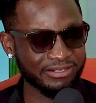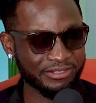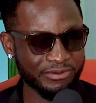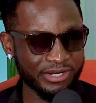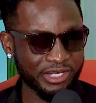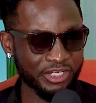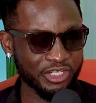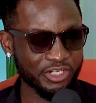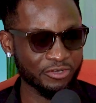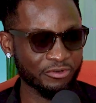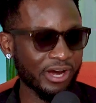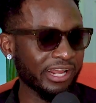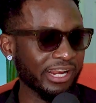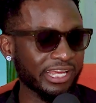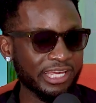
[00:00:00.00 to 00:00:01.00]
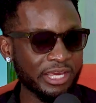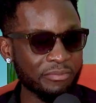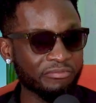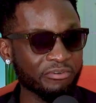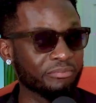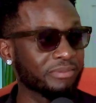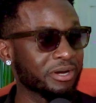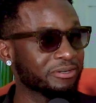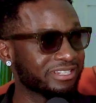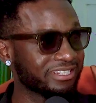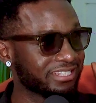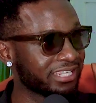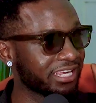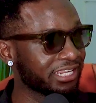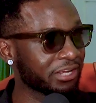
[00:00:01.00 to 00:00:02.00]
Enugu. And I came from Bauchi
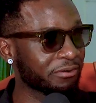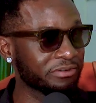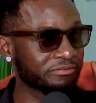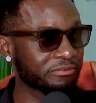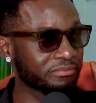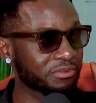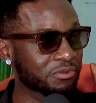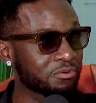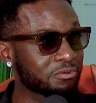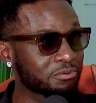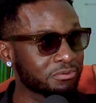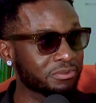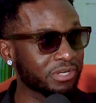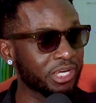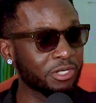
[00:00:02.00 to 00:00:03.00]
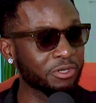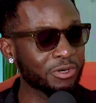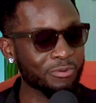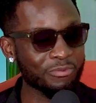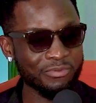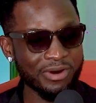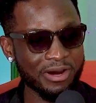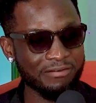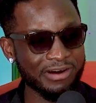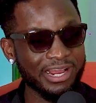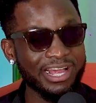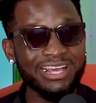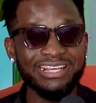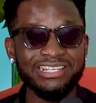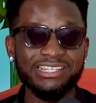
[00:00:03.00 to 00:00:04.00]
State. I went from school to Enugu with my red.
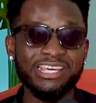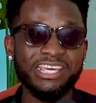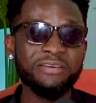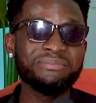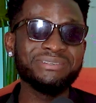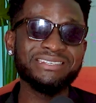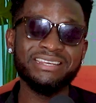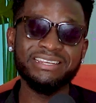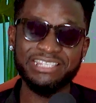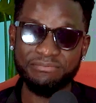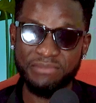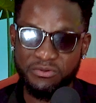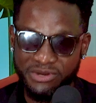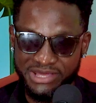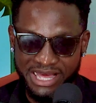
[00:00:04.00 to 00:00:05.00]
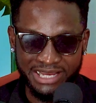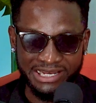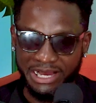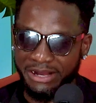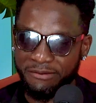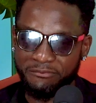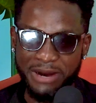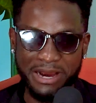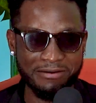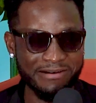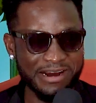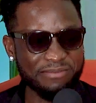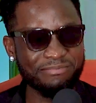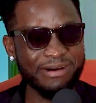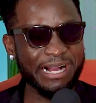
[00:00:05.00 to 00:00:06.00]
She keeps teasing me with that. My
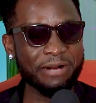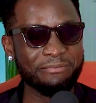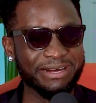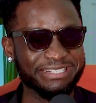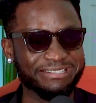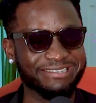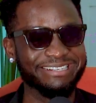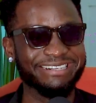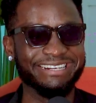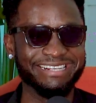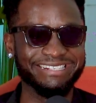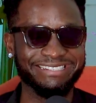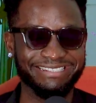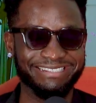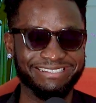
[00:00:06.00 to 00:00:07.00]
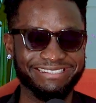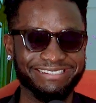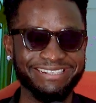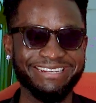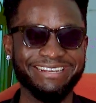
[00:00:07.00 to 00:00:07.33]
red bag and my sunglasses.